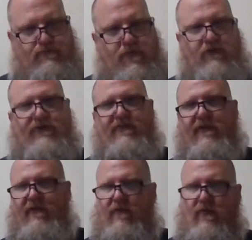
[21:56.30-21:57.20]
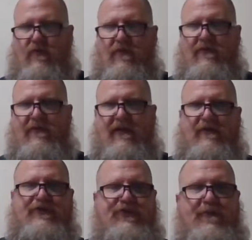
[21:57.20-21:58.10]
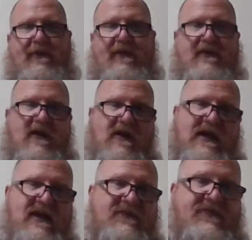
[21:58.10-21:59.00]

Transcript: most of the deals should be at a